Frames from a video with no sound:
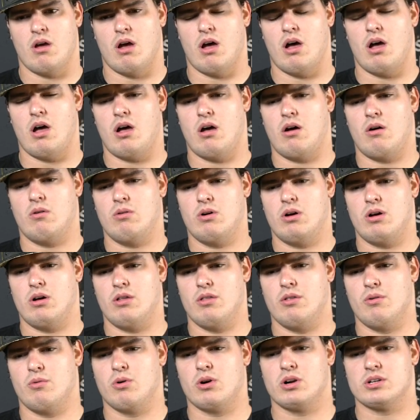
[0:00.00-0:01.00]

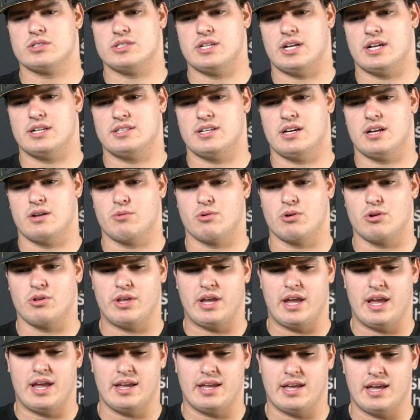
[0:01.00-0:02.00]
Well, the work's not done. We're
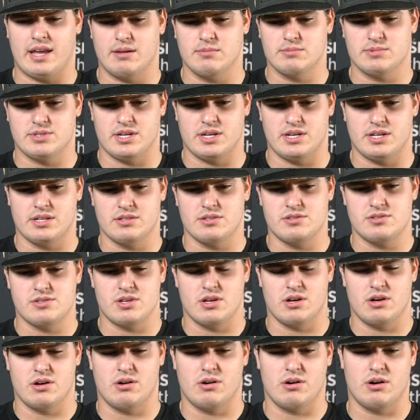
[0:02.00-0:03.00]
only 8 games in,
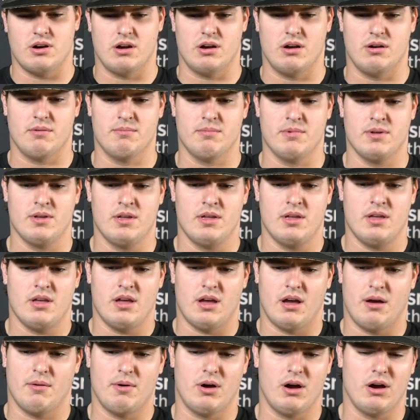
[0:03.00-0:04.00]
so I'm
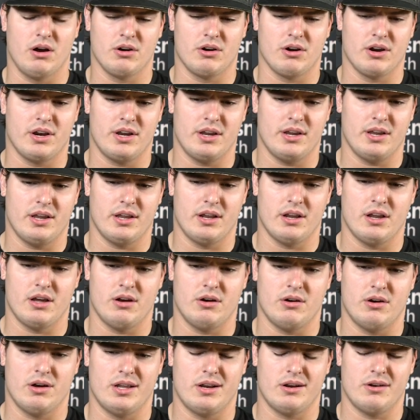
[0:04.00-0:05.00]
hungry. You
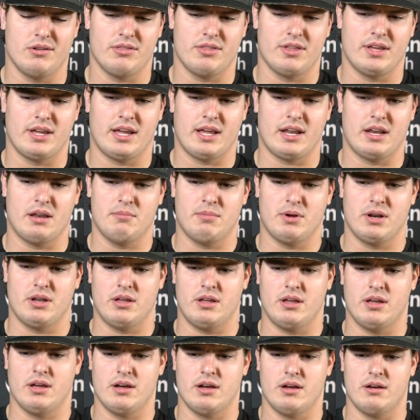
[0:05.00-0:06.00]
know, I don't think
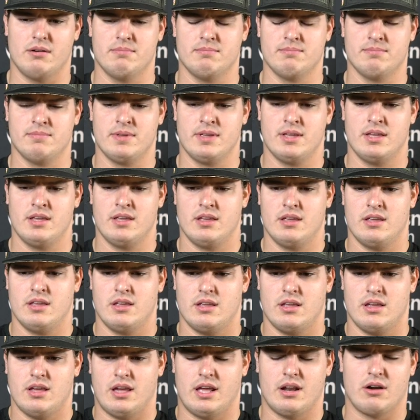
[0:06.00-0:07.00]
anybody
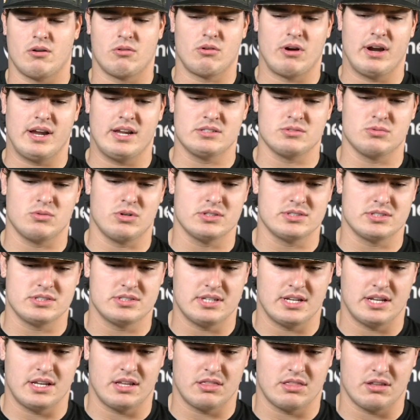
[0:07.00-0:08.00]
in a race wants to
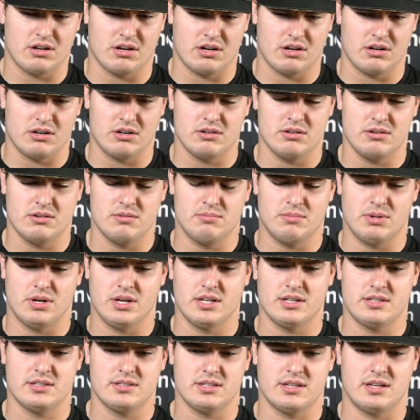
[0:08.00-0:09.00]
take third,
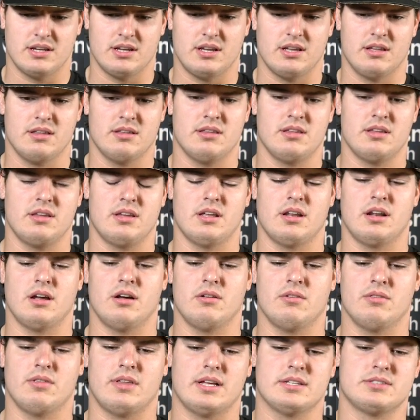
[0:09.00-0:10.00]
but, you
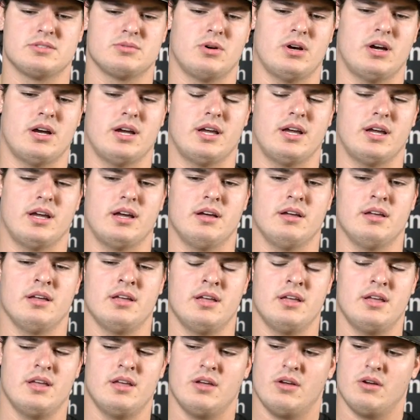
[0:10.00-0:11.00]
know, that's why
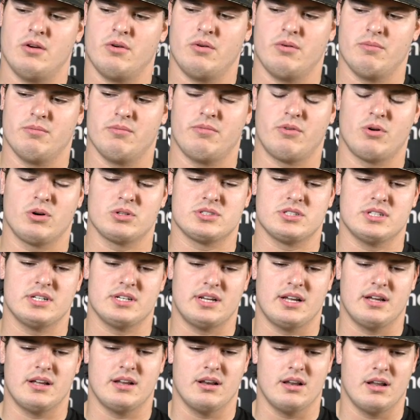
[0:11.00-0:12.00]

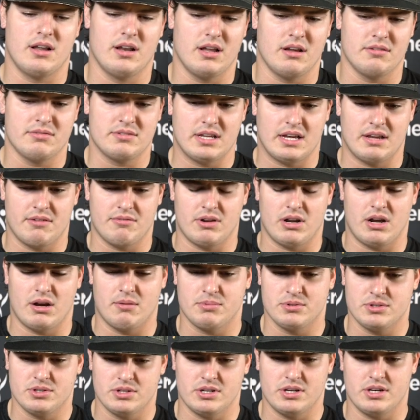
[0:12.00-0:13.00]
fortunate enough to have an
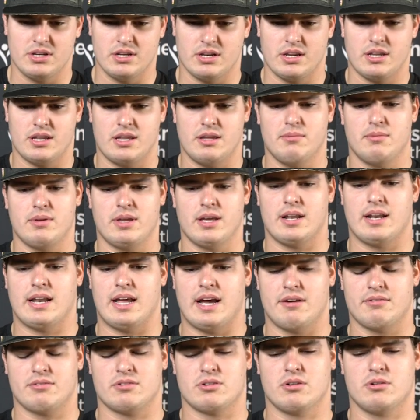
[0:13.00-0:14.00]
opportunity to keep getting
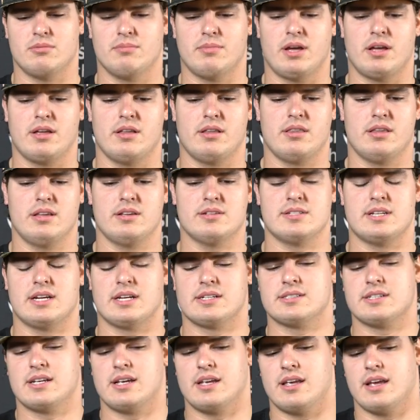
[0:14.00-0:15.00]
after him at these
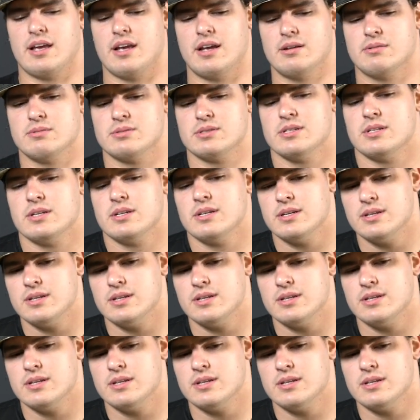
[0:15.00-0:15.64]
next 8 games.